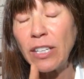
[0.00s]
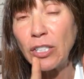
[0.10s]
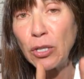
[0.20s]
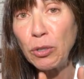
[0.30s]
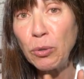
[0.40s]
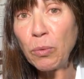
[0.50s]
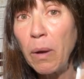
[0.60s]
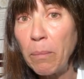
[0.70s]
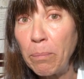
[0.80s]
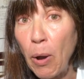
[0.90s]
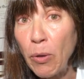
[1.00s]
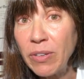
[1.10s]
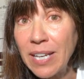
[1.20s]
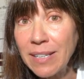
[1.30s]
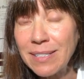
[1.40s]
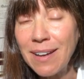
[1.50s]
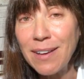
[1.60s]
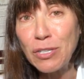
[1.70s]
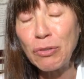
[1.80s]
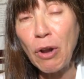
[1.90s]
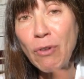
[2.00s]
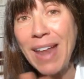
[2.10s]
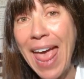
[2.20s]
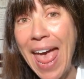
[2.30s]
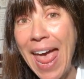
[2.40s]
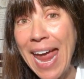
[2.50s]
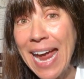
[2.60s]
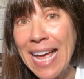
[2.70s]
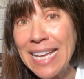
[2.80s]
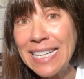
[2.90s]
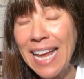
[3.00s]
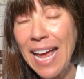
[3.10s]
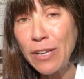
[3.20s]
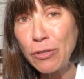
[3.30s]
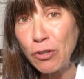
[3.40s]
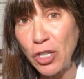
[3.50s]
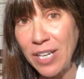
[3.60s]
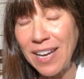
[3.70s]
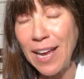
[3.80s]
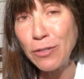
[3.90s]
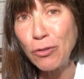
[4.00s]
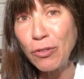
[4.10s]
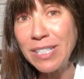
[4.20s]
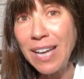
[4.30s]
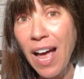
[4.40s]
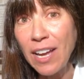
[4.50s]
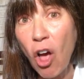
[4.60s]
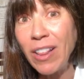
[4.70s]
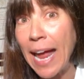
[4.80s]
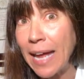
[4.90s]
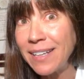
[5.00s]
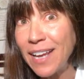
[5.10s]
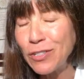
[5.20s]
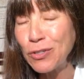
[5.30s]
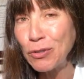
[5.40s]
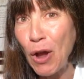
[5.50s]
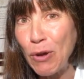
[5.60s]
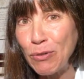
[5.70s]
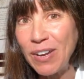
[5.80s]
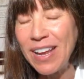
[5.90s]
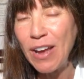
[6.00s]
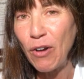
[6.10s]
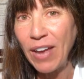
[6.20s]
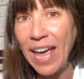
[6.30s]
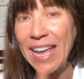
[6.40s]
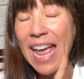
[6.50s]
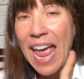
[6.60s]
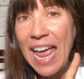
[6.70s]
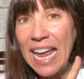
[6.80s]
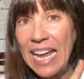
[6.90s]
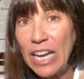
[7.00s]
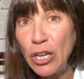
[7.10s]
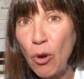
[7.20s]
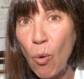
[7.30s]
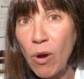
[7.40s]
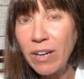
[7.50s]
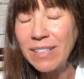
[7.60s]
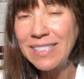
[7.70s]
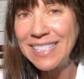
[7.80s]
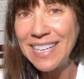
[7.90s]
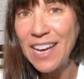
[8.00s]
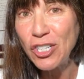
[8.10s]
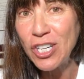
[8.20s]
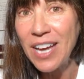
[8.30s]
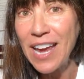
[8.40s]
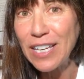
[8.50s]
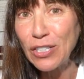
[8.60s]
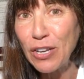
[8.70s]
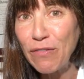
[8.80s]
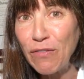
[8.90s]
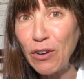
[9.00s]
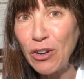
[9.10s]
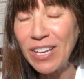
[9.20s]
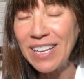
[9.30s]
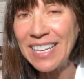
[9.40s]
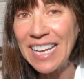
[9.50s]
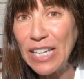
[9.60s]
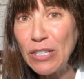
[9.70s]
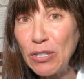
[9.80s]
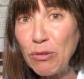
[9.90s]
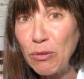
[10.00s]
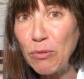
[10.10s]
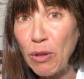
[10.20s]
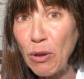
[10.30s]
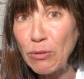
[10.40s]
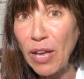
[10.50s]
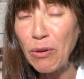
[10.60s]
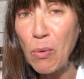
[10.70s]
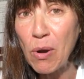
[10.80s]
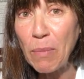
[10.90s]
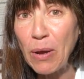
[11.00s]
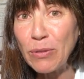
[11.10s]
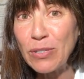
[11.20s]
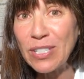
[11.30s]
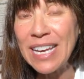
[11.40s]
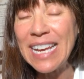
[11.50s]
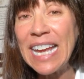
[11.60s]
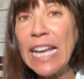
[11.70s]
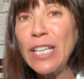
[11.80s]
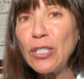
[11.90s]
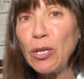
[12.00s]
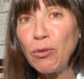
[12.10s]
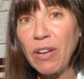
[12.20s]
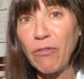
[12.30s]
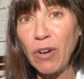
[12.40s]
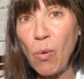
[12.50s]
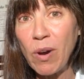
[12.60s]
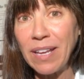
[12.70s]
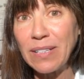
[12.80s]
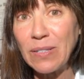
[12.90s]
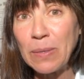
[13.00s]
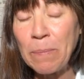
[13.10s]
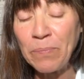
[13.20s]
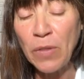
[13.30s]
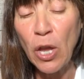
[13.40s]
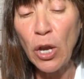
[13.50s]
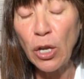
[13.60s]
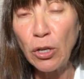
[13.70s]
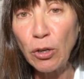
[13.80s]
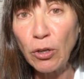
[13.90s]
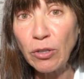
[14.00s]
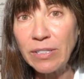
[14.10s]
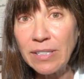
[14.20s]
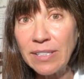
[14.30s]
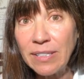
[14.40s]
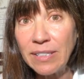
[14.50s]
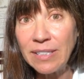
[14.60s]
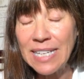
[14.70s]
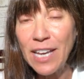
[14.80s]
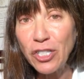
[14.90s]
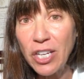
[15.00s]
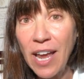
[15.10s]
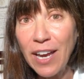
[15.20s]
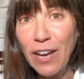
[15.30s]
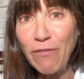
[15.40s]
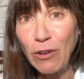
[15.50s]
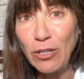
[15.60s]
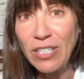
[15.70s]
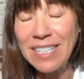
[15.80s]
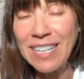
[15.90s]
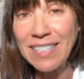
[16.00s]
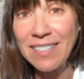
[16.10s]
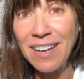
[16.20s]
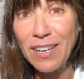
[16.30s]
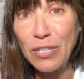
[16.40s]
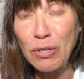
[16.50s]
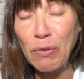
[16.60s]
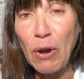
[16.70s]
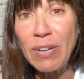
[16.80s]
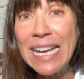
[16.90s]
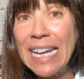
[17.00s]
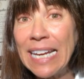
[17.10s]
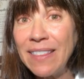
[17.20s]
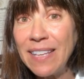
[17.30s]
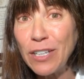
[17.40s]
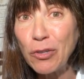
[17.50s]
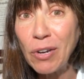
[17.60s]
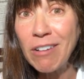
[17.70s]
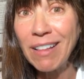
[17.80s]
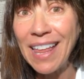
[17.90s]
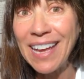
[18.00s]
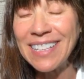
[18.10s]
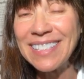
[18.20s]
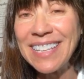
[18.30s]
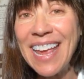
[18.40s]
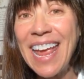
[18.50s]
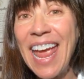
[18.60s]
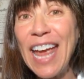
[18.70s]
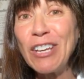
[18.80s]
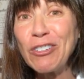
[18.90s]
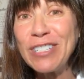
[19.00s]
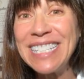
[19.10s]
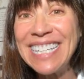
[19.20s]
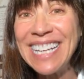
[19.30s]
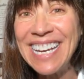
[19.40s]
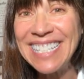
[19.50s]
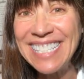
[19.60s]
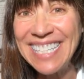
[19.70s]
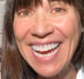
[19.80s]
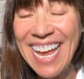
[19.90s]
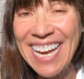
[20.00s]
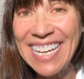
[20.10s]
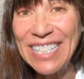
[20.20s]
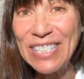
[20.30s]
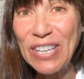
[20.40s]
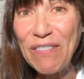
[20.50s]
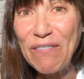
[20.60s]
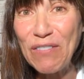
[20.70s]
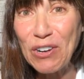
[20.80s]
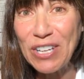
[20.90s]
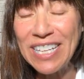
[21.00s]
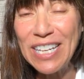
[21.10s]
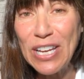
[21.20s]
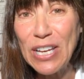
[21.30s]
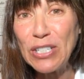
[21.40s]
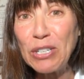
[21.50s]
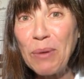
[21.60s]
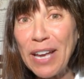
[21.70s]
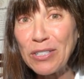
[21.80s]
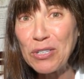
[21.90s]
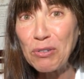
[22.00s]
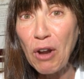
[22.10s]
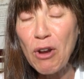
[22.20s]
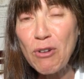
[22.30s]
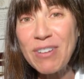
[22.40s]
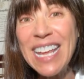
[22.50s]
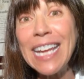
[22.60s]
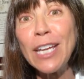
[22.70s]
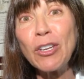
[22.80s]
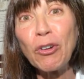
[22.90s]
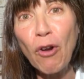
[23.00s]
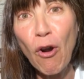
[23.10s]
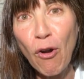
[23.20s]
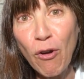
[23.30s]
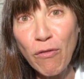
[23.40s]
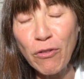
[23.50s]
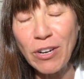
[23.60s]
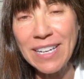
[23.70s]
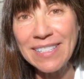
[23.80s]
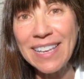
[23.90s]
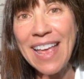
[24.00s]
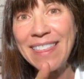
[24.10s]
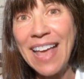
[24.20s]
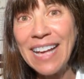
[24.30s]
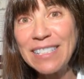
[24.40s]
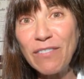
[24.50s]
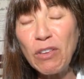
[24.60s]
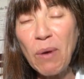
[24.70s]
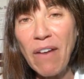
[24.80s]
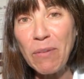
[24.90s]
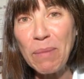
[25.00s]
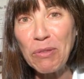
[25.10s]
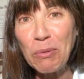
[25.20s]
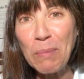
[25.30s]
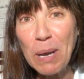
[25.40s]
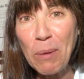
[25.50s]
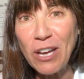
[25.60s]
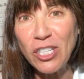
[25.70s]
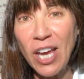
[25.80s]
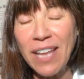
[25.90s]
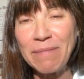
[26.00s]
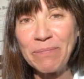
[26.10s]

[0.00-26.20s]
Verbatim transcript: to both testosterone and estrogen, estradiol and estrone, okay, your DHEA is converted into those other hormones in two different organs. Your DHEA converts to testosterone in the adrenal glands, and your DHEA is converted to estrone in your ovaries. That's if you haven't been through menopause yet